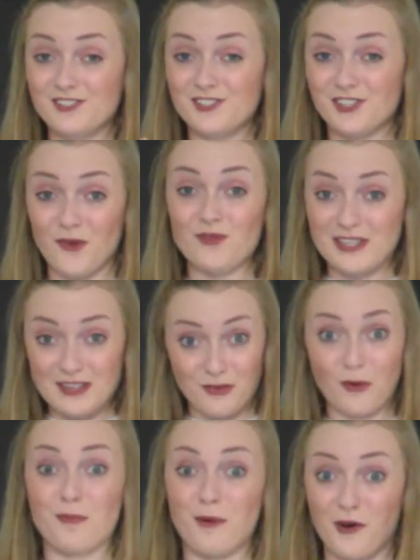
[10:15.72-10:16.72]
don't give
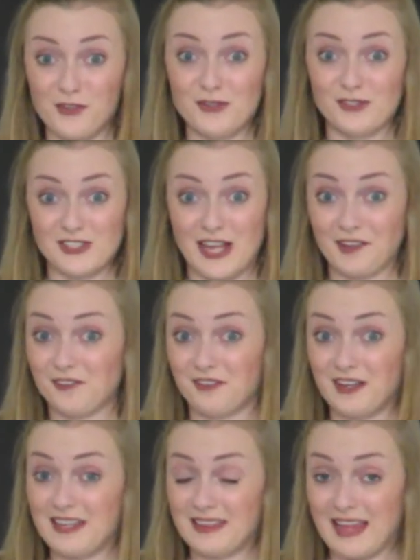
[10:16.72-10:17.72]
up on yourself
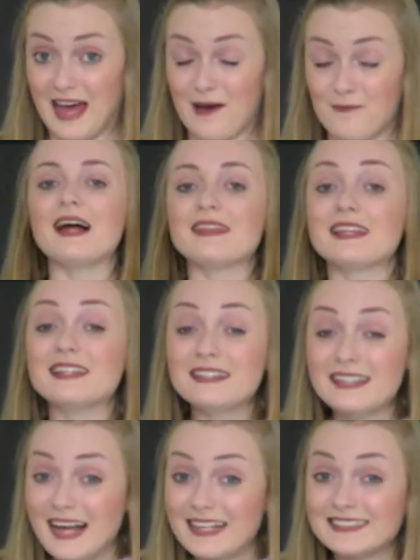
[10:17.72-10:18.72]
in that. And the
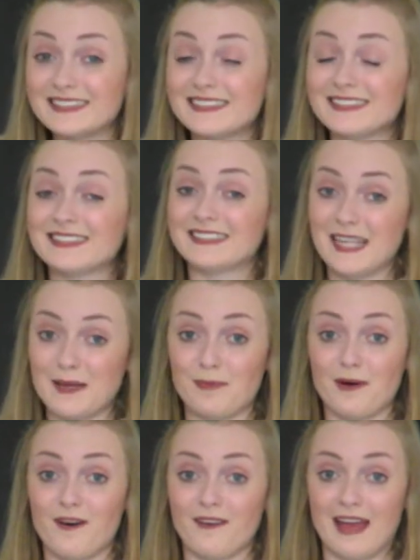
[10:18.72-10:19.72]
last tip
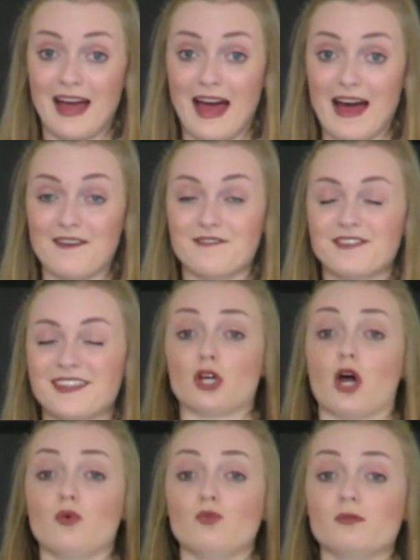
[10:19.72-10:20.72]
I have,
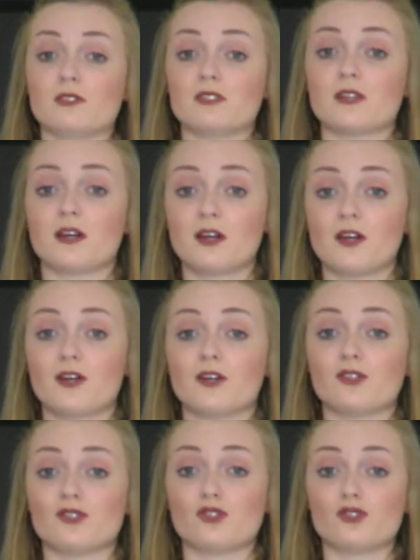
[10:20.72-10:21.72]
don't
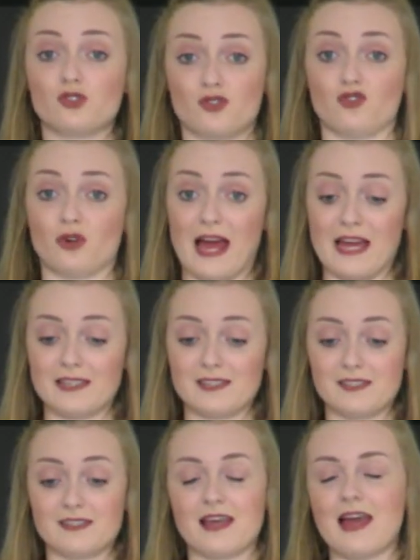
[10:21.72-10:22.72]

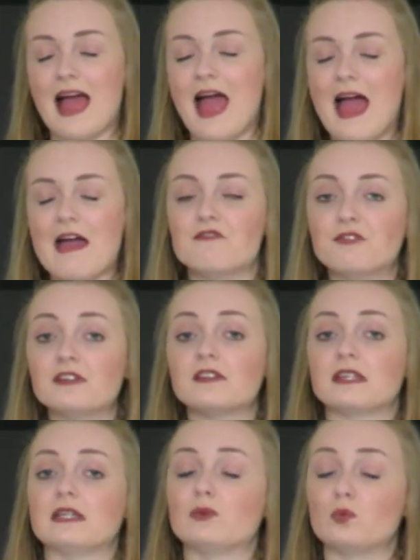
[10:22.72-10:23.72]
stress.
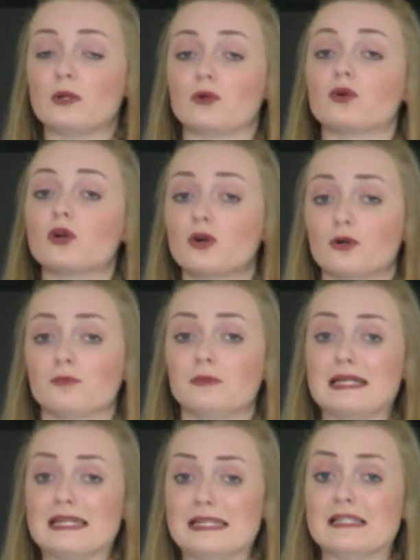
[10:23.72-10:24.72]
Everything will come
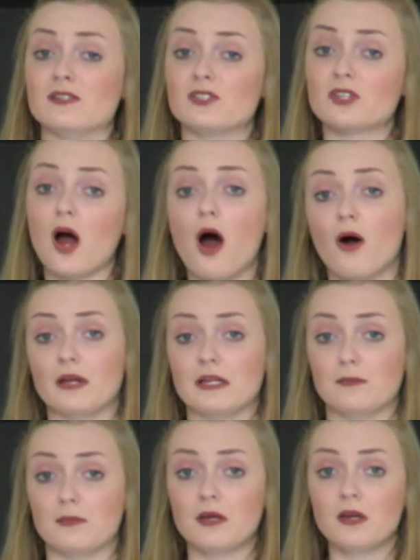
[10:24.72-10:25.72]
in
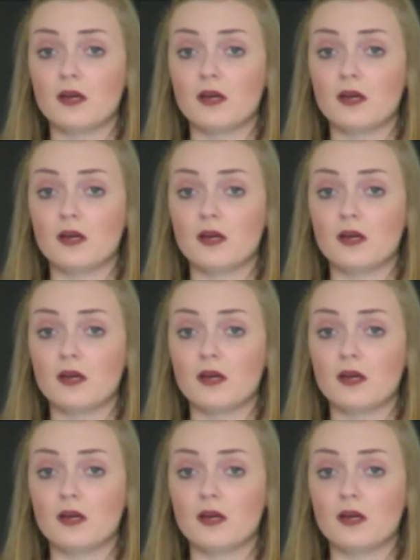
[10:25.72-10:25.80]
time.